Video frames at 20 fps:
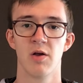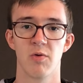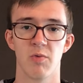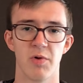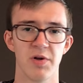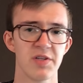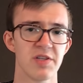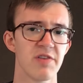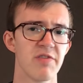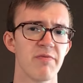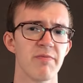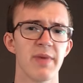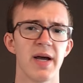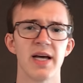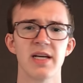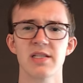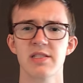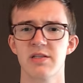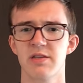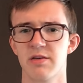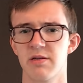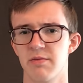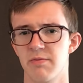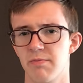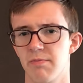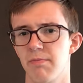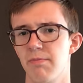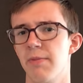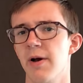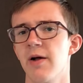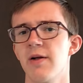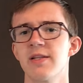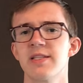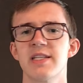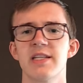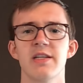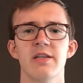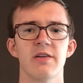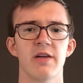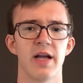Once you've mastered
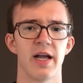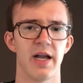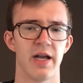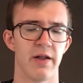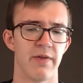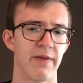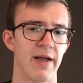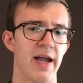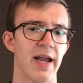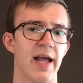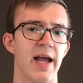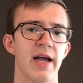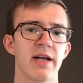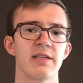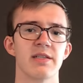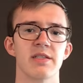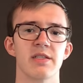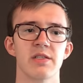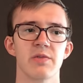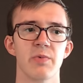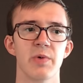balancing your head on that axis,